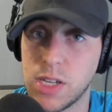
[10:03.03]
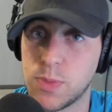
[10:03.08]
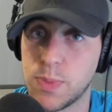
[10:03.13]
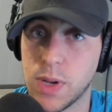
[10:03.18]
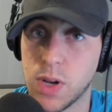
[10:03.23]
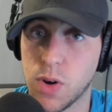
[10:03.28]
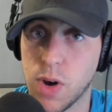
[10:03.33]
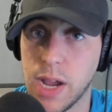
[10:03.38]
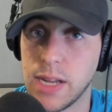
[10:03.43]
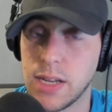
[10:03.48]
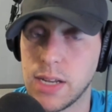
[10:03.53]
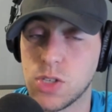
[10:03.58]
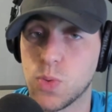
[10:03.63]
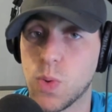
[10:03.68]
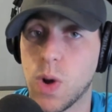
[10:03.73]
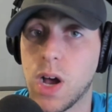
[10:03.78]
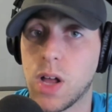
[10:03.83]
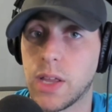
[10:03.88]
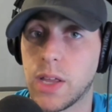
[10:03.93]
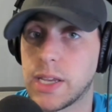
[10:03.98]
has been great as
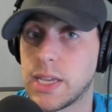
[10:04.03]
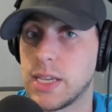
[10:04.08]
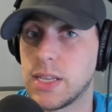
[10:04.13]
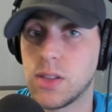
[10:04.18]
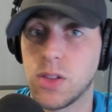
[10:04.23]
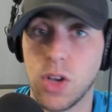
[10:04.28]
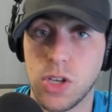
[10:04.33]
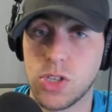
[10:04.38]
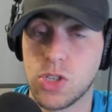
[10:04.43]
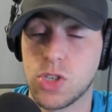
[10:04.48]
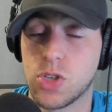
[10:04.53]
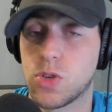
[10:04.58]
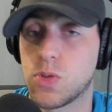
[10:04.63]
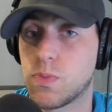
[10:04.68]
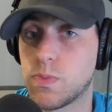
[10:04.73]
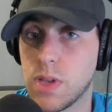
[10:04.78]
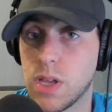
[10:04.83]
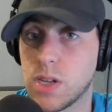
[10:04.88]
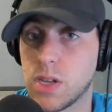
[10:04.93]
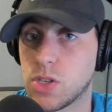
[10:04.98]
well. Like he looks
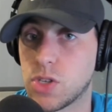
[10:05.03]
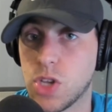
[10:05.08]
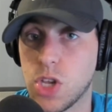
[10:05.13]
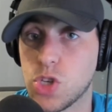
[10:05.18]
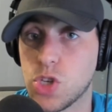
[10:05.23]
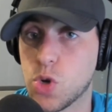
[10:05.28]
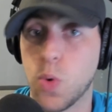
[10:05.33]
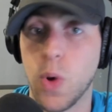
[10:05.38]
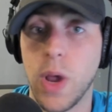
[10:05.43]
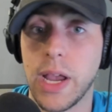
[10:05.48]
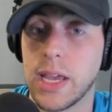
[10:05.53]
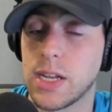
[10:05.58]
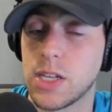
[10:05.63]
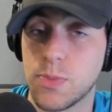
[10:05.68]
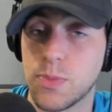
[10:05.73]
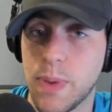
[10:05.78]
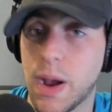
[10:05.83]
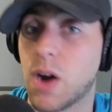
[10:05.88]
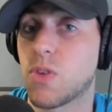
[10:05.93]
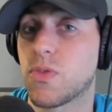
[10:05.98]
as quick and
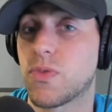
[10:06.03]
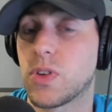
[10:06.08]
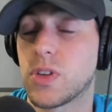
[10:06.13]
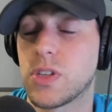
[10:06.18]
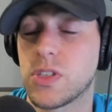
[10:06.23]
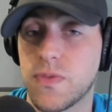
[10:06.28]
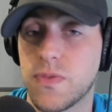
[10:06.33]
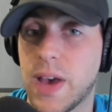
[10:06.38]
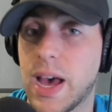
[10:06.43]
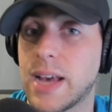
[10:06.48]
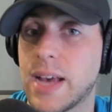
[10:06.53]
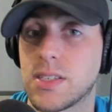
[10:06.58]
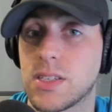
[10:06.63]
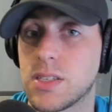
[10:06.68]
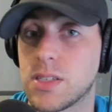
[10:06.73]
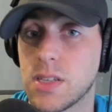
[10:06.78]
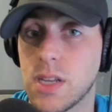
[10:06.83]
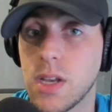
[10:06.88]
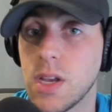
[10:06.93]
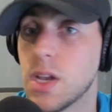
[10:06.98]
as powerful and as fast
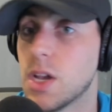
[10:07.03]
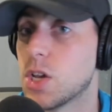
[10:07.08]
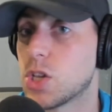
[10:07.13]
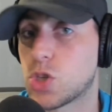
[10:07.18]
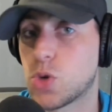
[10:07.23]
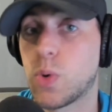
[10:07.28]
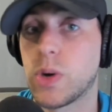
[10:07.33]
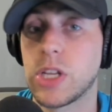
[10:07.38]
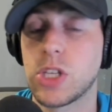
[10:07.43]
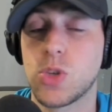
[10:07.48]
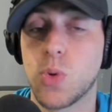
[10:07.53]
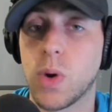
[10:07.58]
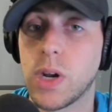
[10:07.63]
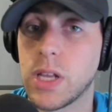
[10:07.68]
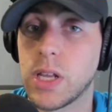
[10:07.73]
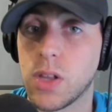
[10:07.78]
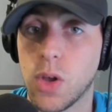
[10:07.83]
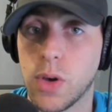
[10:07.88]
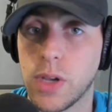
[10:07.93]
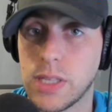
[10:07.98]
as
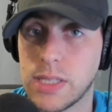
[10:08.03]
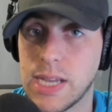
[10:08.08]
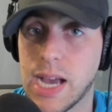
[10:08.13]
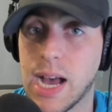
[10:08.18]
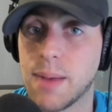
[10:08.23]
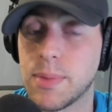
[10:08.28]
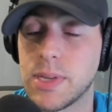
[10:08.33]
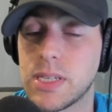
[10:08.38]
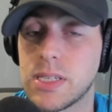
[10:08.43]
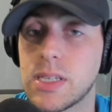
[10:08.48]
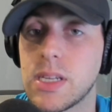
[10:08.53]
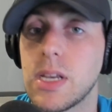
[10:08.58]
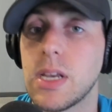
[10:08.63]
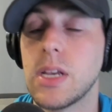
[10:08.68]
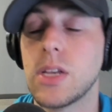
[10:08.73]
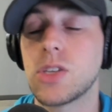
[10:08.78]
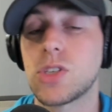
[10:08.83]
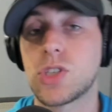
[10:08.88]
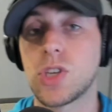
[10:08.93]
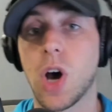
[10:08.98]
2020 Logan Thomas.
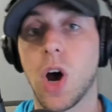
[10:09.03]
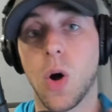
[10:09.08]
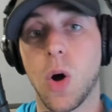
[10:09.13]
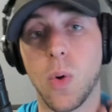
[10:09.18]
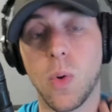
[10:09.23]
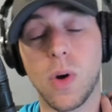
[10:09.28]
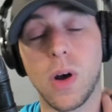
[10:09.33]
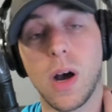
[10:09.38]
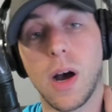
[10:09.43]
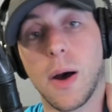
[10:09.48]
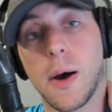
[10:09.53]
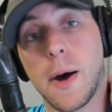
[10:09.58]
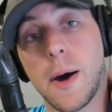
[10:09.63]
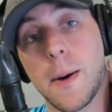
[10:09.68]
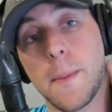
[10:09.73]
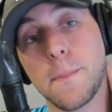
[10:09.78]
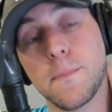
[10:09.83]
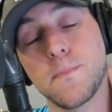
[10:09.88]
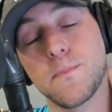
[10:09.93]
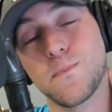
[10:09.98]
So,
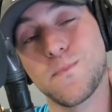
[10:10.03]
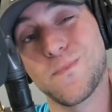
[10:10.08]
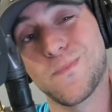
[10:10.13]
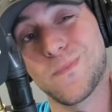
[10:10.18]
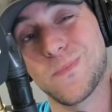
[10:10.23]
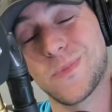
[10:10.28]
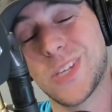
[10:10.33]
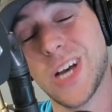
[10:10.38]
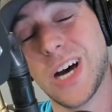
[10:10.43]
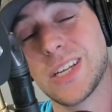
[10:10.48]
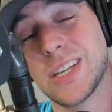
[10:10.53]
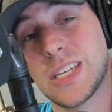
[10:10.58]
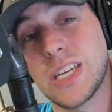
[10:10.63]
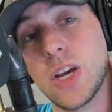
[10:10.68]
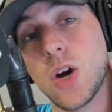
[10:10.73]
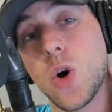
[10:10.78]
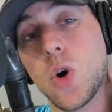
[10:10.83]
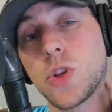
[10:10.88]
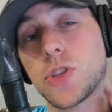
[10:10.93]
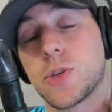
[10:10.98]
um, does he
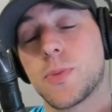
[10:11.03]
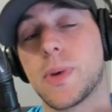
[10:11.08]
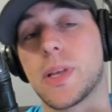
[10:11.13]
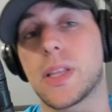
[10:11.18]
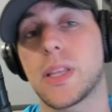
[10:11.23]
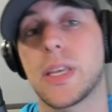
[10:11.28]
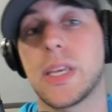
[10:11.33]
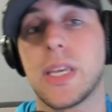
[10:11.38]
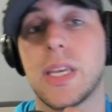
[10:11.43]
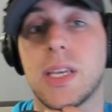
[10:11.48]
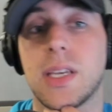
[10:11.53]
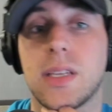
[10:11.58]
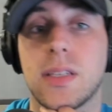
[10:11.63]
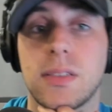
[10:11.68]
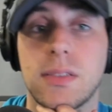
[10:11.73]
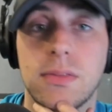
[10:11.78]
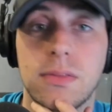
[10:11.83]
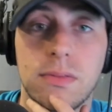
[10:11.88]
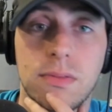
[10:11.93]
ultimately